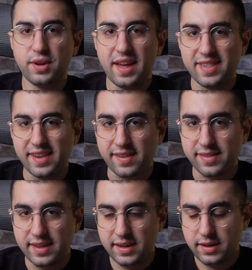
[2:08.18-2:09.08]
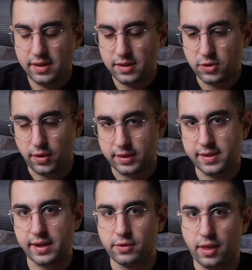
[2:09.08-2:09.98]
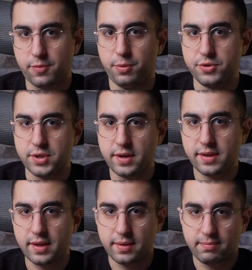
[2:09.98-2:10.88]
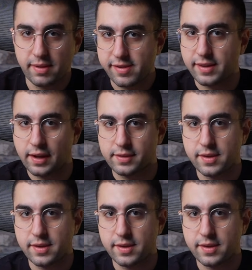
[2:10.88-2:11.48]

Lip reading: 16 20-second exposures and stacked them.